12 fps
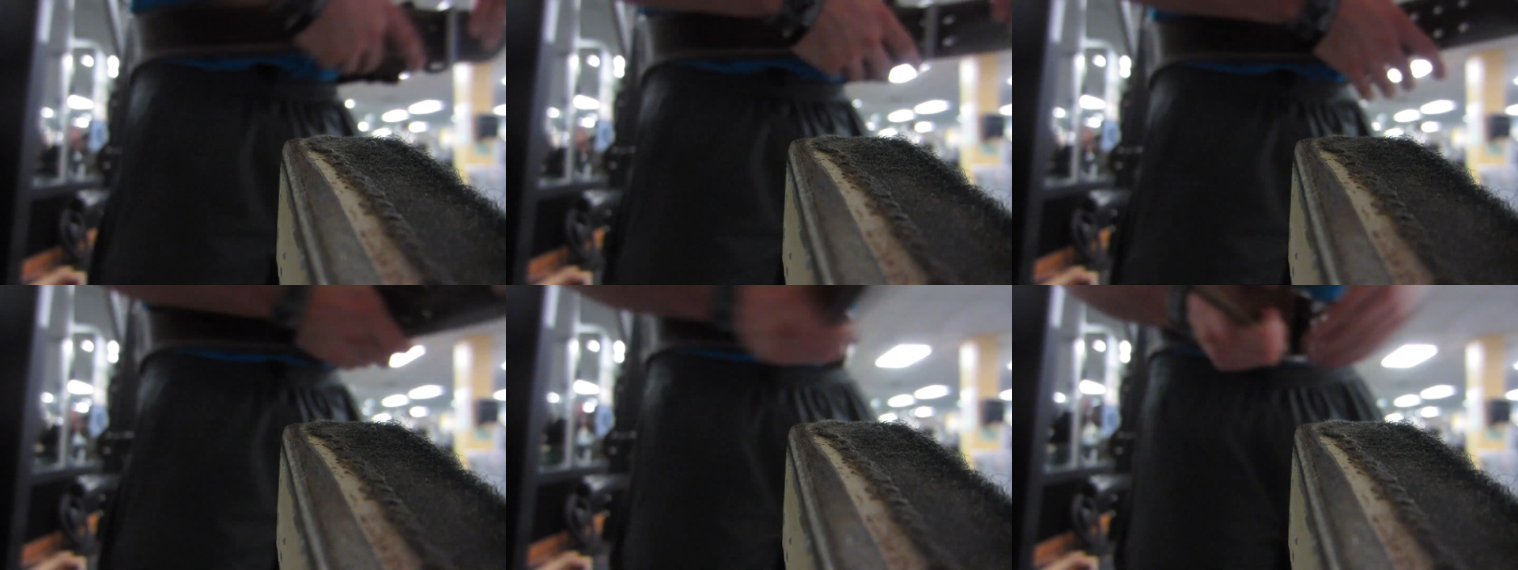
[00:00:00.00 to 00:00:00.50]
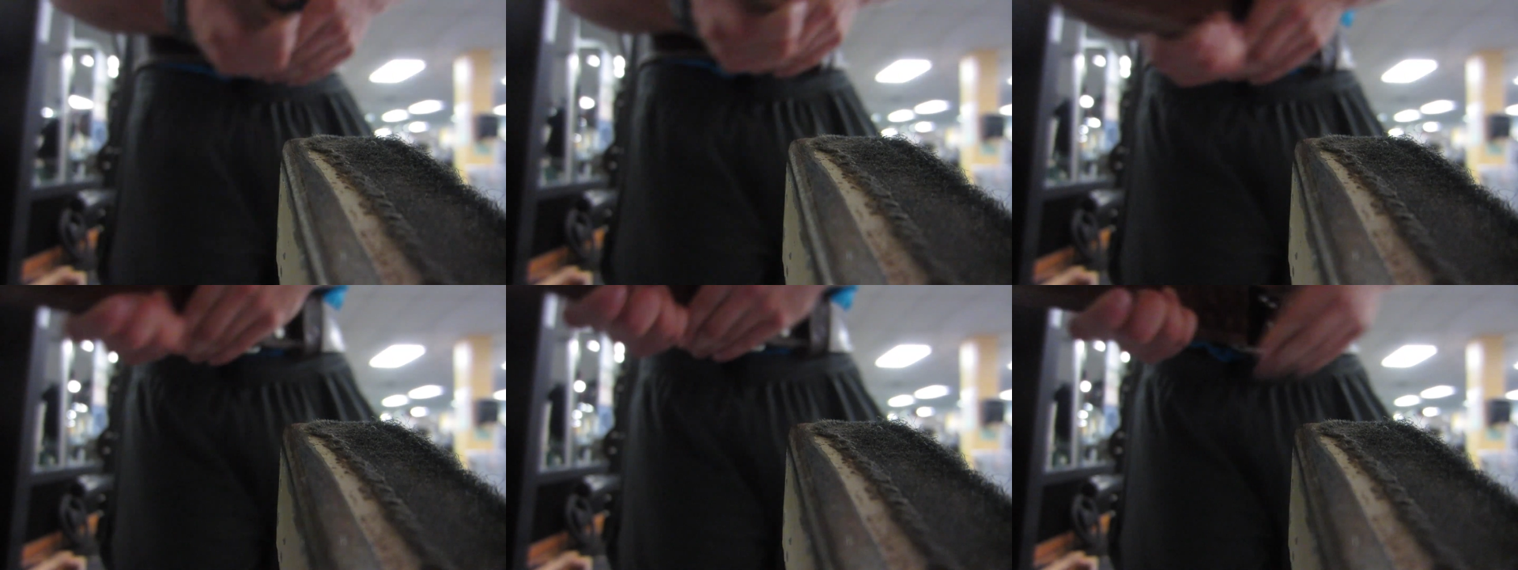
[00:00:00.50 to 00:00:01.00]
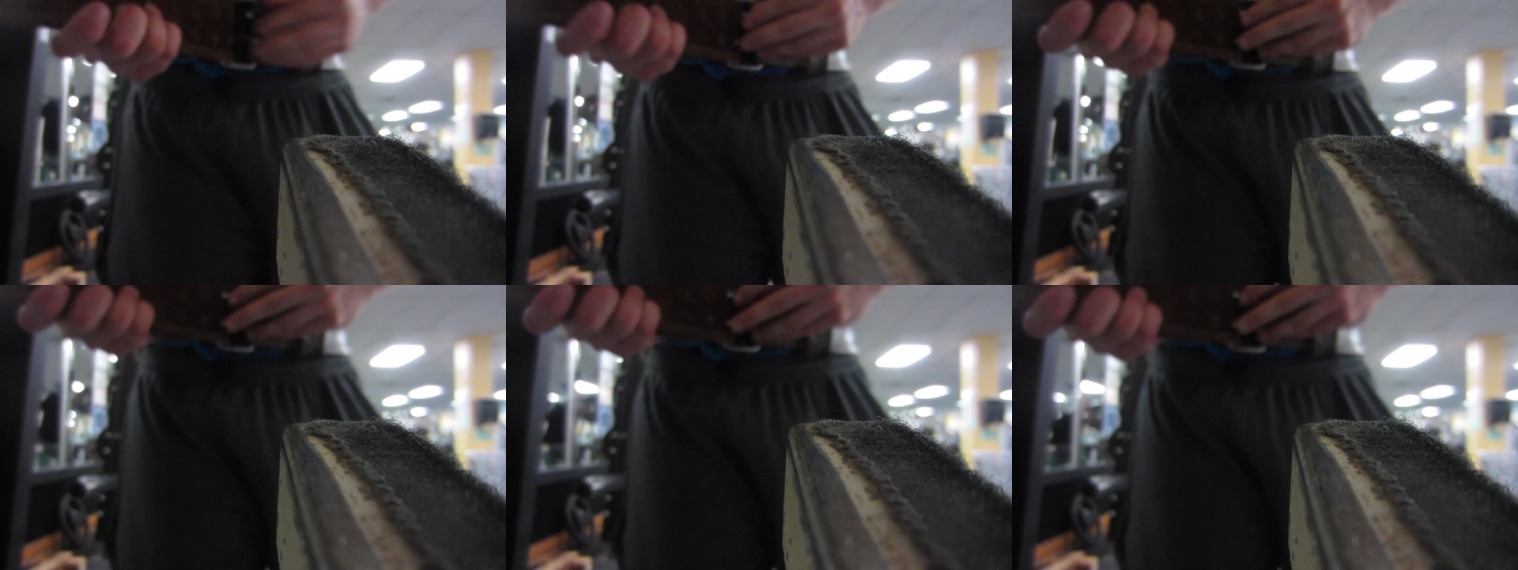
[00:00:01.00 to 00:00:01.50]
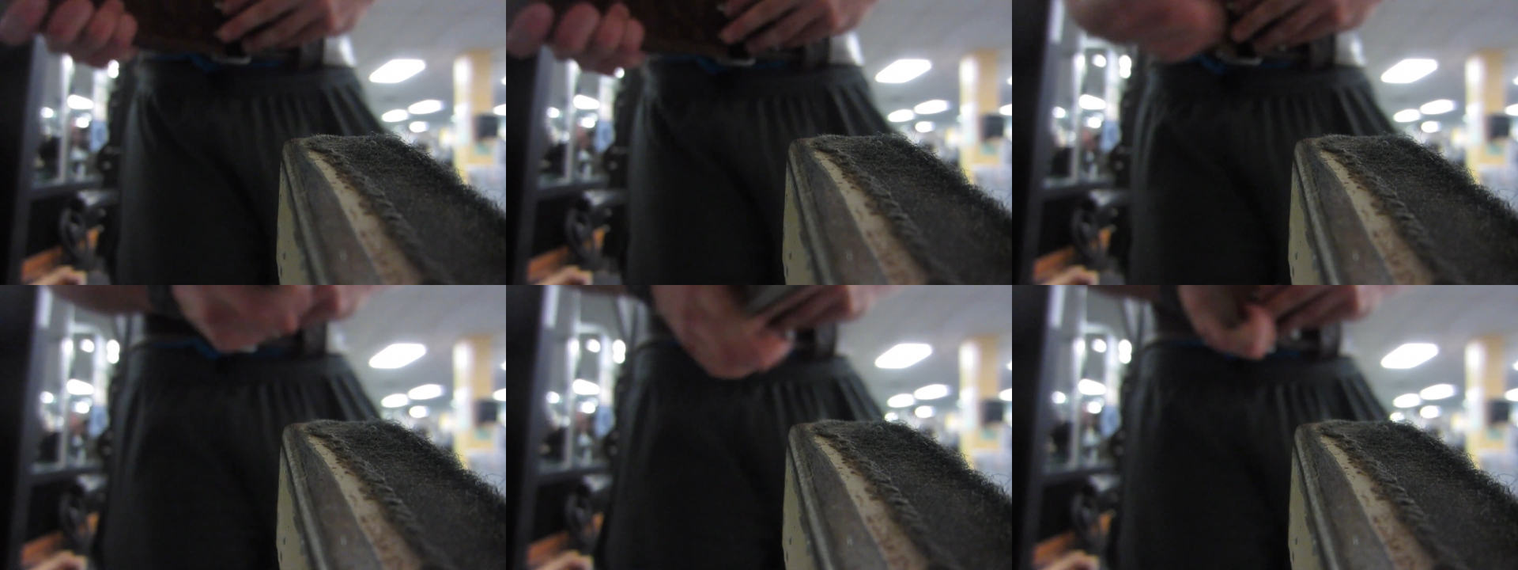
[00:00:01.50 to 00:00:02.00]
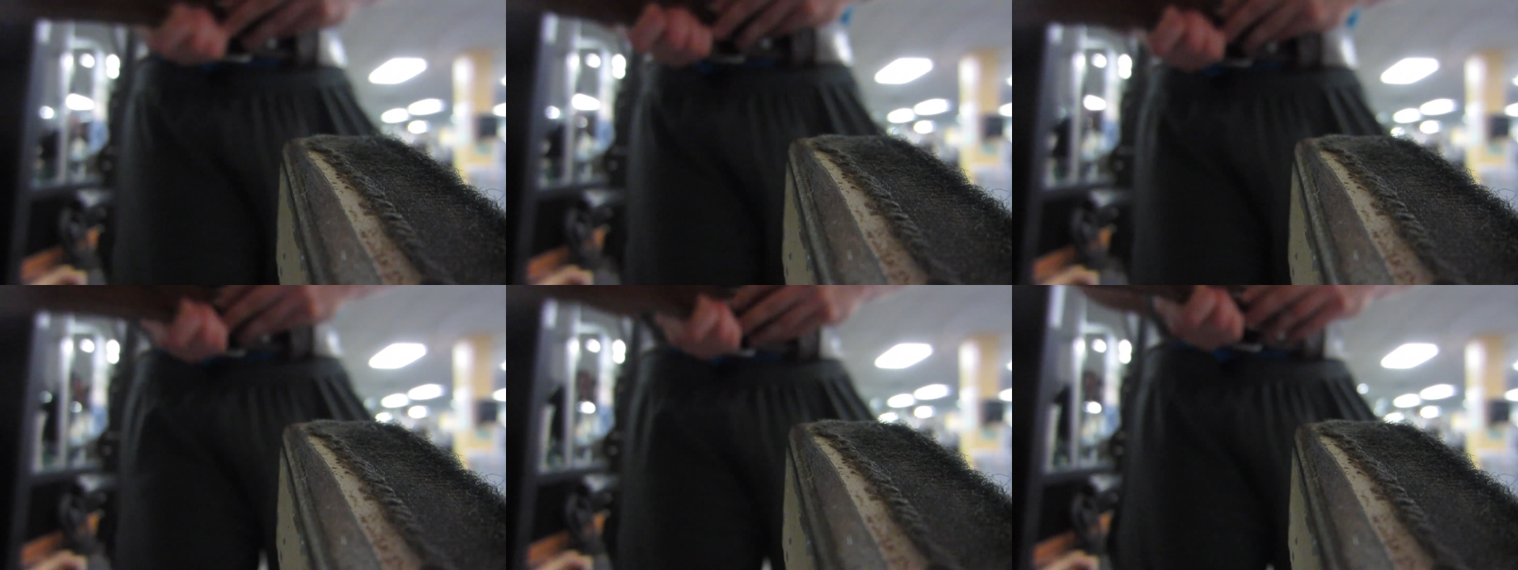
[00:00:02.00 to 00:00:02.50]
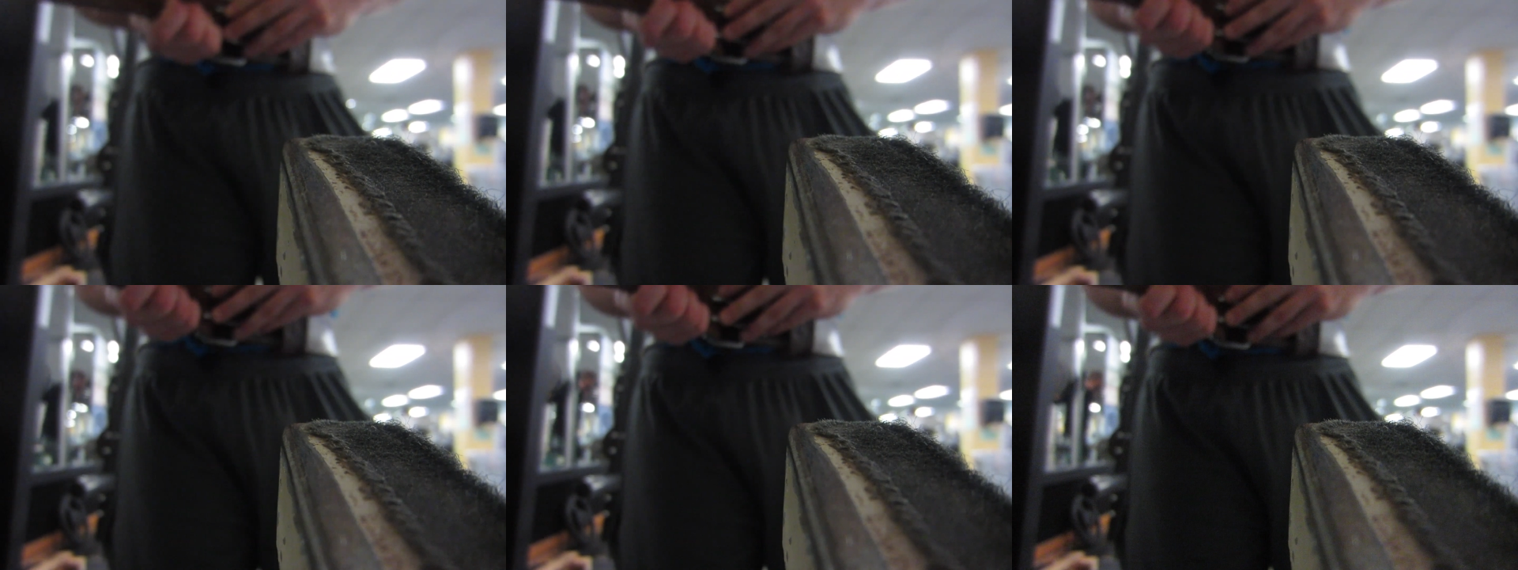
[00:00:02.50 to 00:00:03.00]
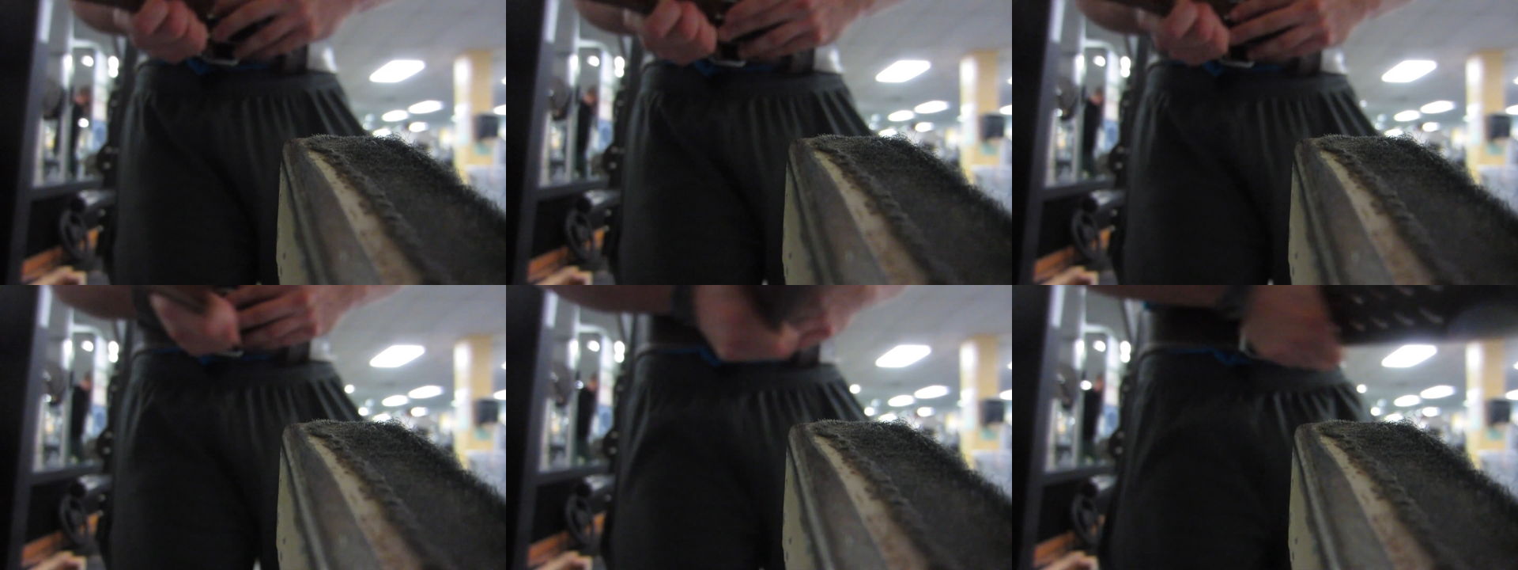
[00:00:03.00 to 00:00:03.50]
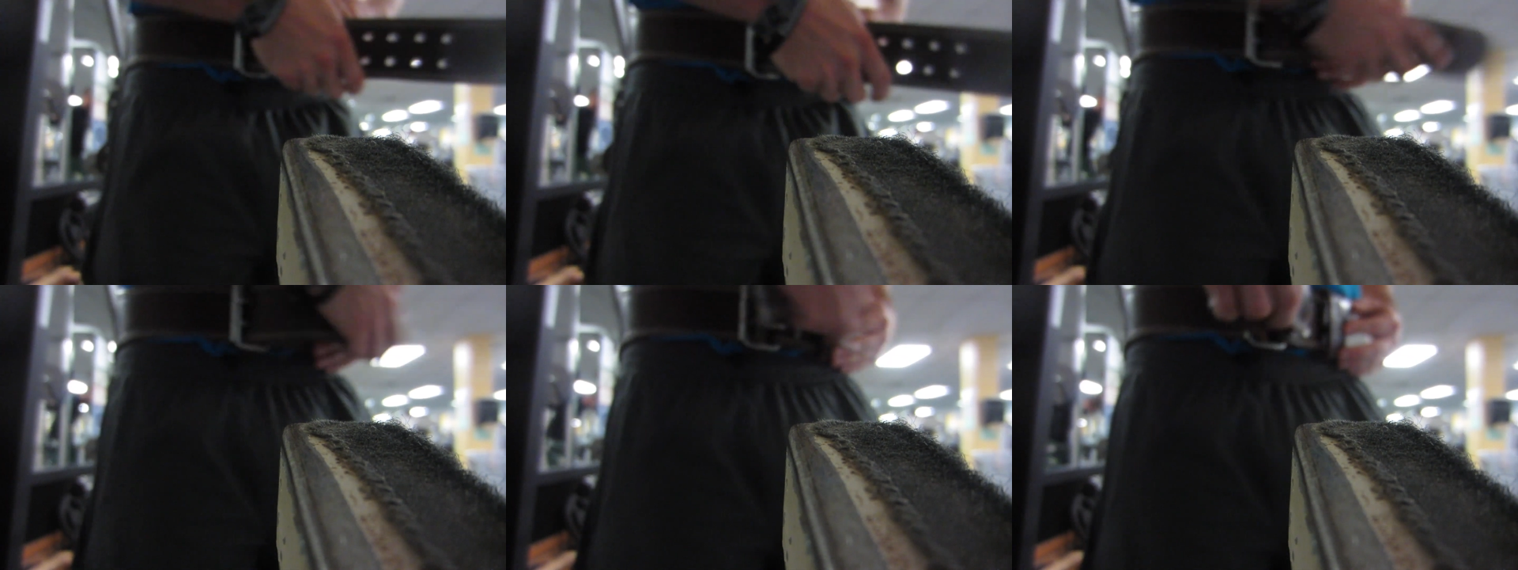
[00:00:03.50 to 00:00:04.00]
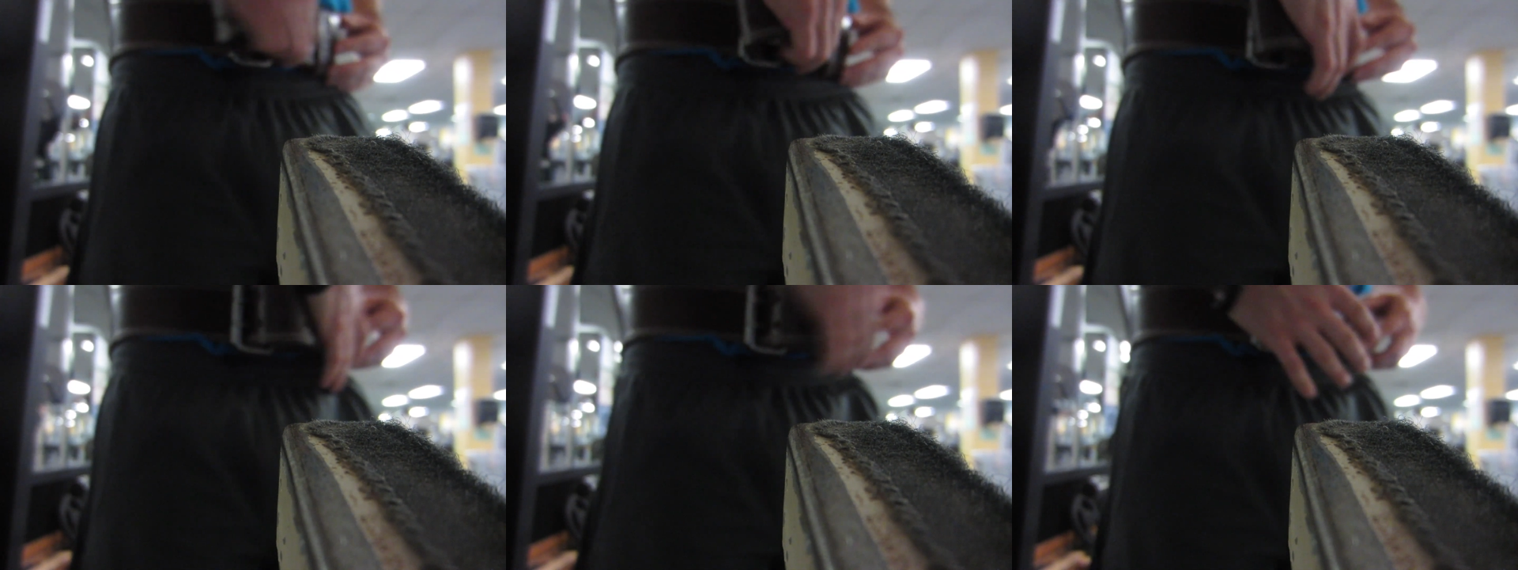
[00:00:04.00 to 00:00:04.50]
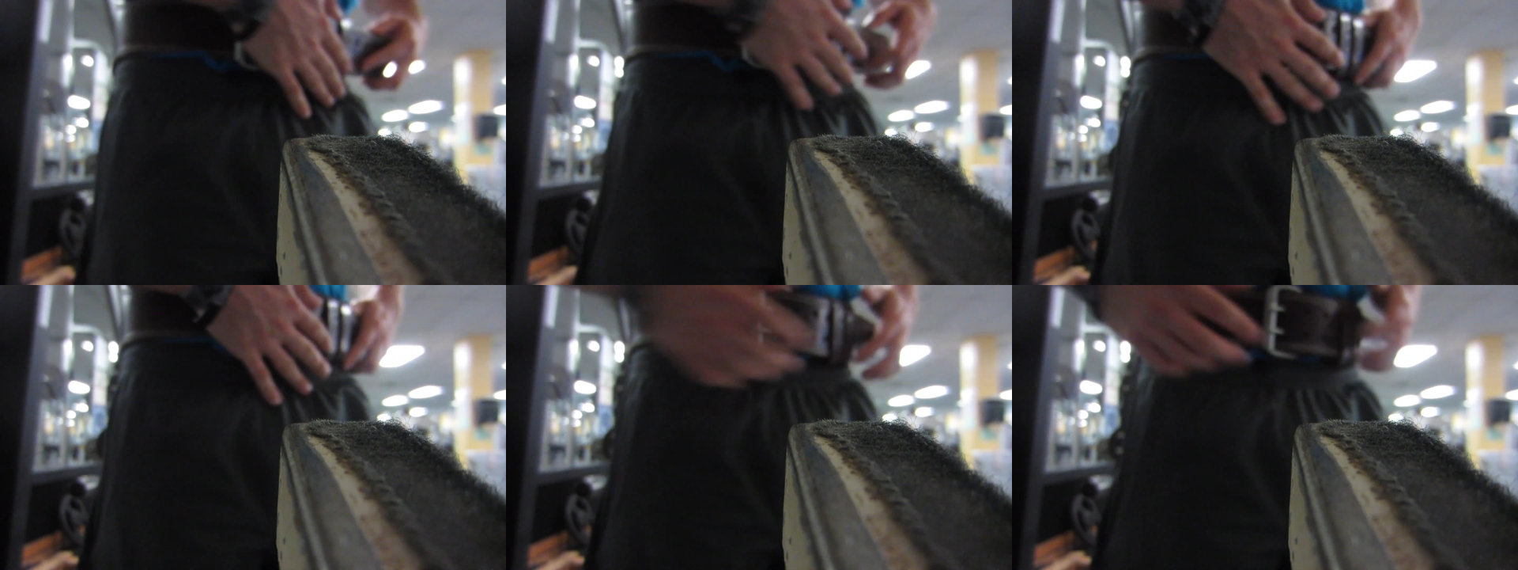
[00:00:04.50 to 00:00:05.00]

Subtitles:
Nobody's mouth can be seen.